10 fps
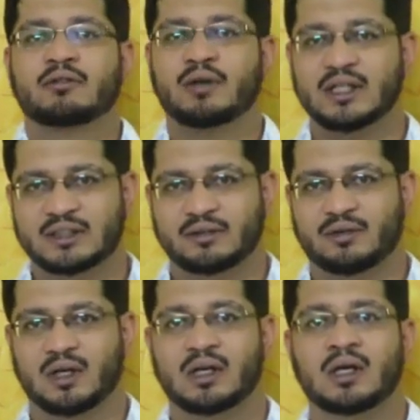First of
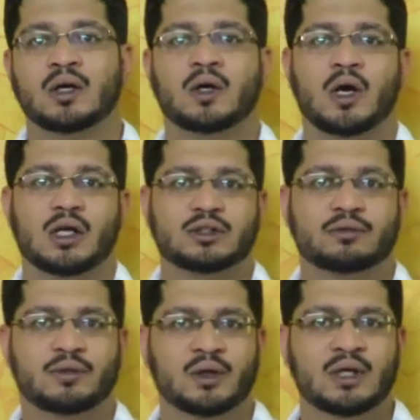all, Clause
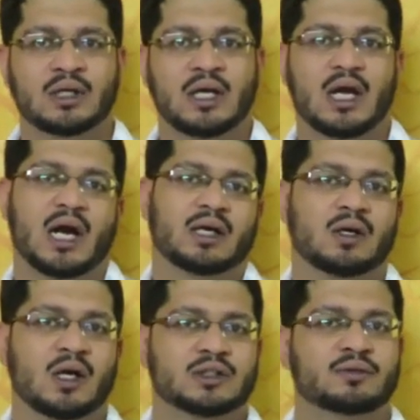4 and
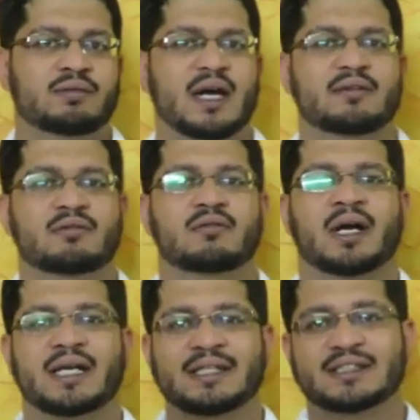Clause 5
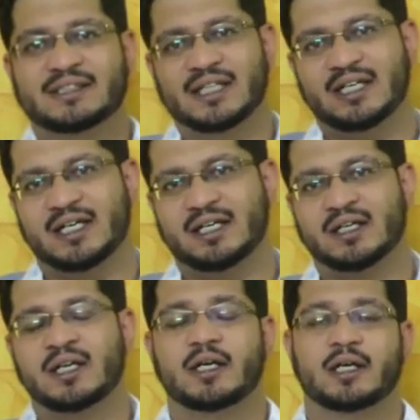were
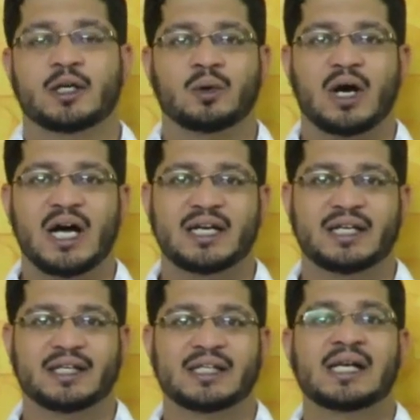inserted into
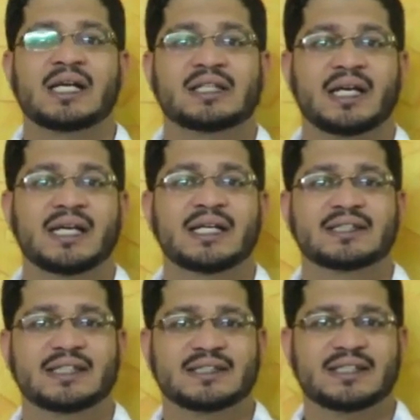Article
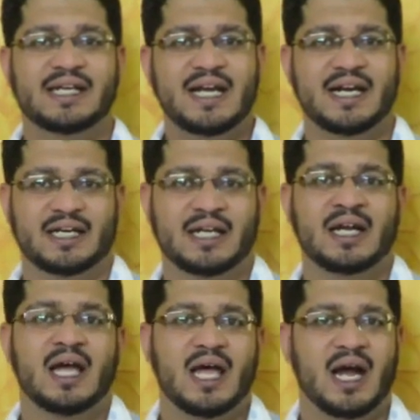368
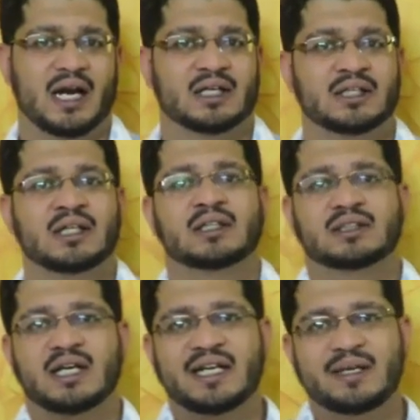and
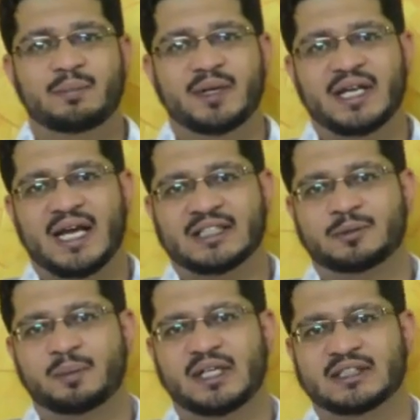the
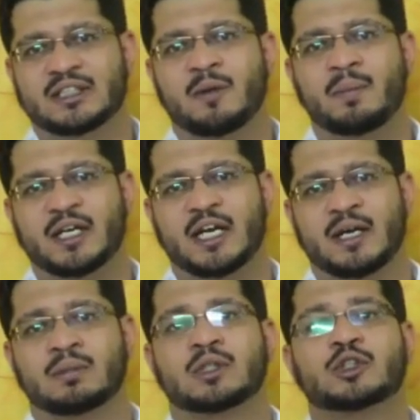DPSPs
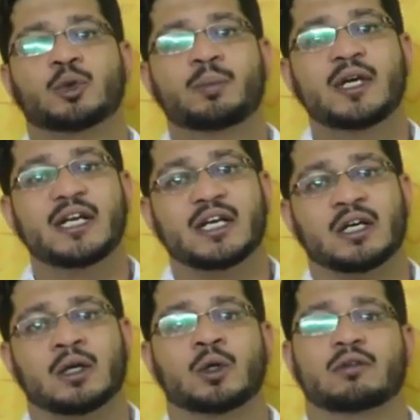became
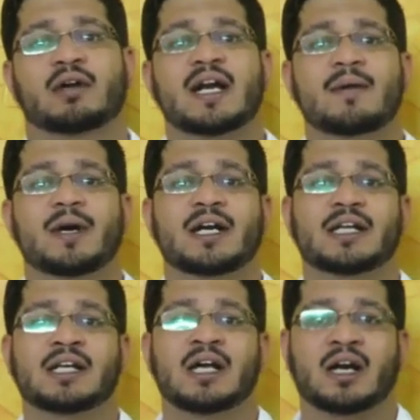superior to
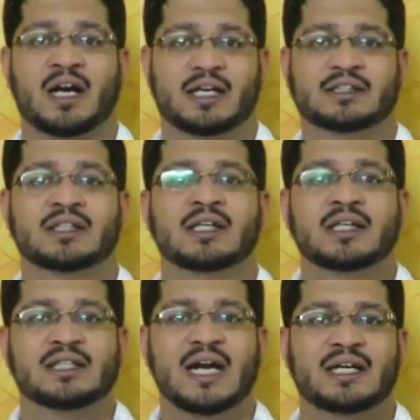fundamental rights.
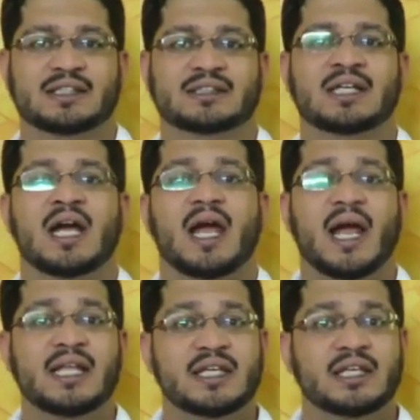That is,
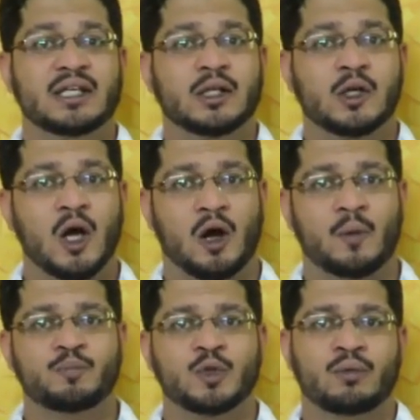any
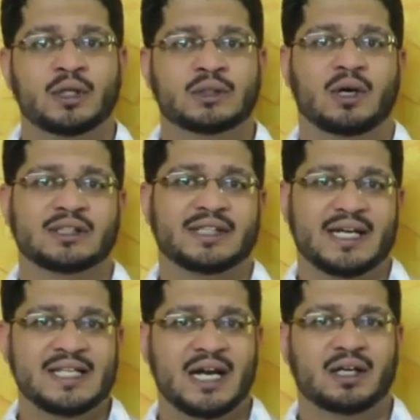law which was
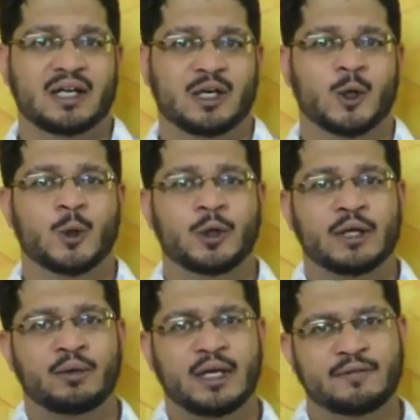enacted to
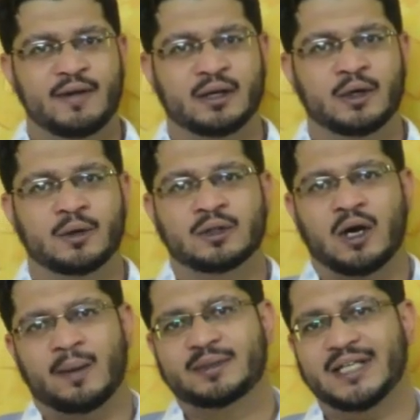give effect to the
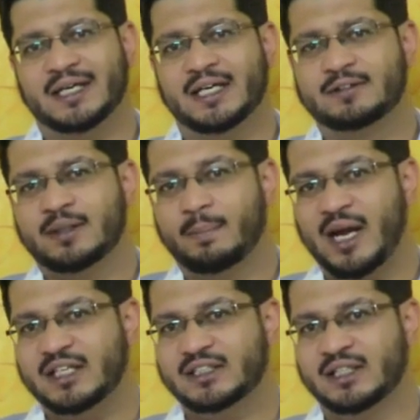objectives
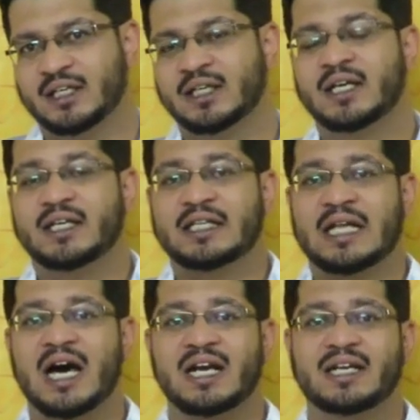mentioned
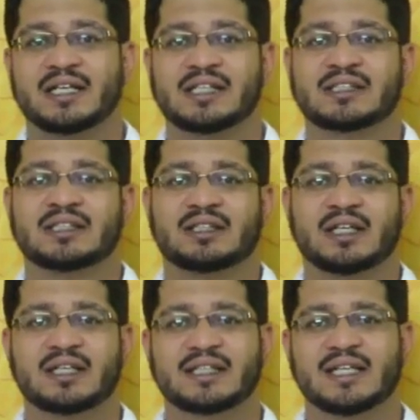in Articles
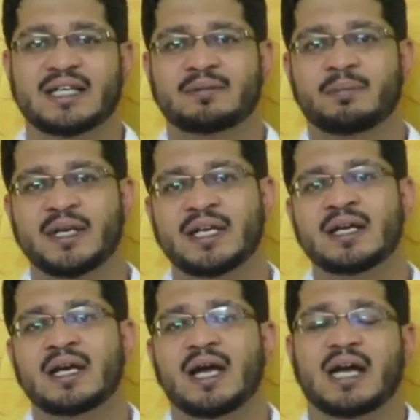39B
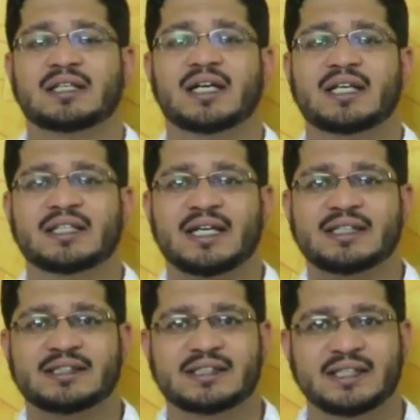and
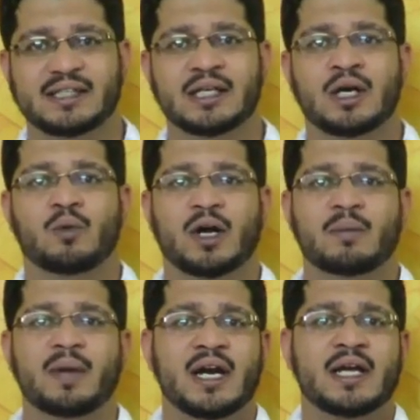39C were
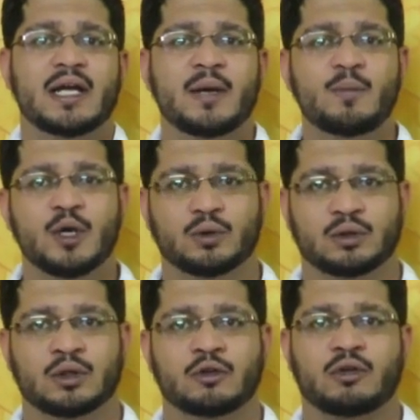made
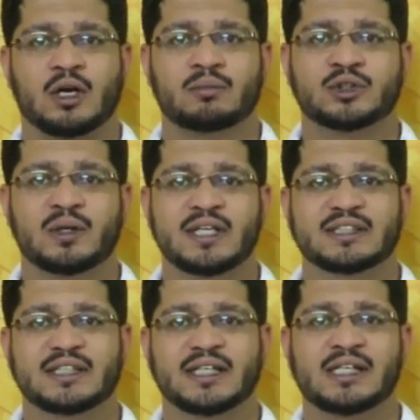immune from
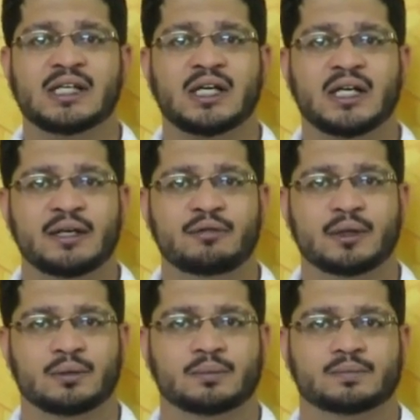judicial
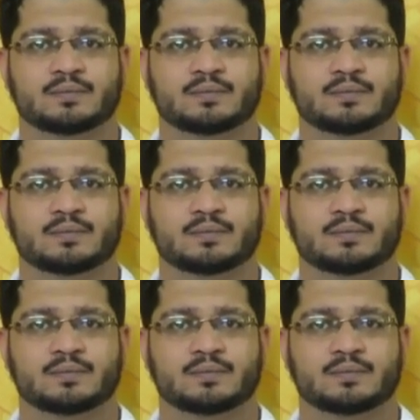review.